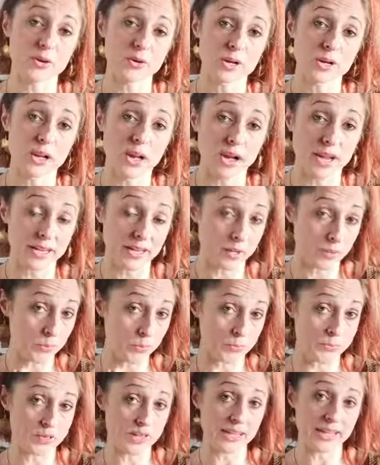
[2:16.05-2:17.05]
online. I'll
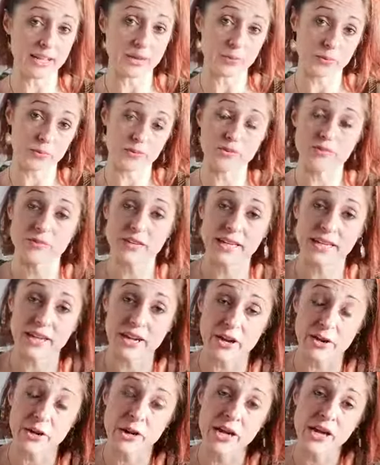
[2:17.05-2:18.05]
put the link with the
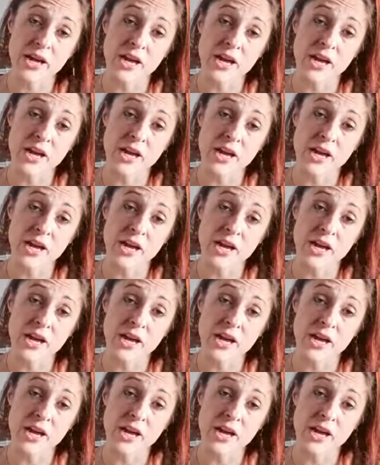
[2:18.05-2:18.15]
video,